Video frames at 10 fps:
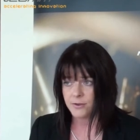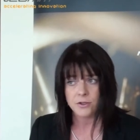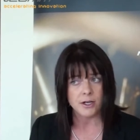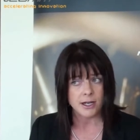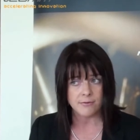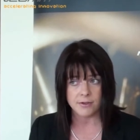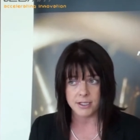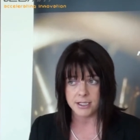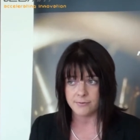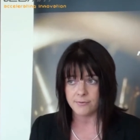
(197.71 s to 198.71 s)
If you don't have
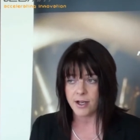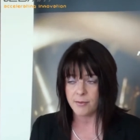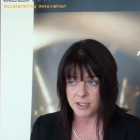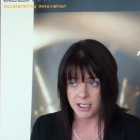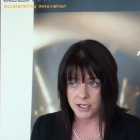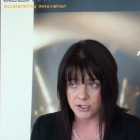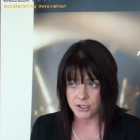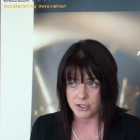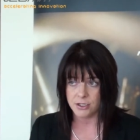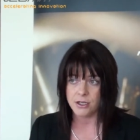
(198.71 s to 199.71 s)
the fibre
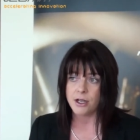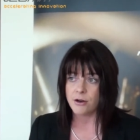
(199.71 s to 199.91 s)
tension